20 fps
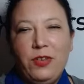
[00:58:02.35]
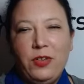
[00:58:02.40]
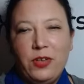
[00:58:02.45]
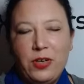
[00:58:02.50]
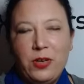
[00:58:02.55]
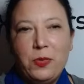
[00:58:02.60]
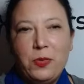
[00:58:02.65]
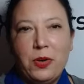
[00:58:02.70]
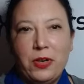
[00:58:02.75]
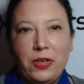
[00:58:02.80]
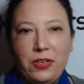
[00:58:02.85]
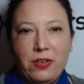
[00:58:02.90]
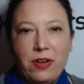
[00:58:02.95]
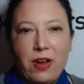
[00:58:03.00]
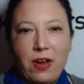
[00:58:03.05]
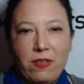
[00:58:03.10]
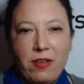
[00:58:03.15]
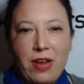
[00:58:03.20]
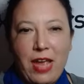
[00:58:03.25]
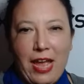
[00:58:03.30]
you knew what you
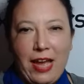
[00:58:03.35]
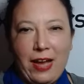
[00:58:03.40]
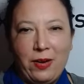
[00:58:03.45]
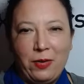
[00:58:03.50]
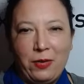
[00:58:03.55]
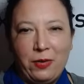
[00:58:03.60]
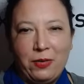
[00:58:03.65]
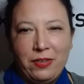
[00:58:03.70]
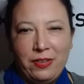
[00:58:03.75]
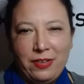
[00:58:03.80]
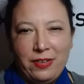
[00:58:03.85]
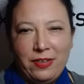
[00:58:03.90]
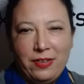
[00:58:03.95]
know now,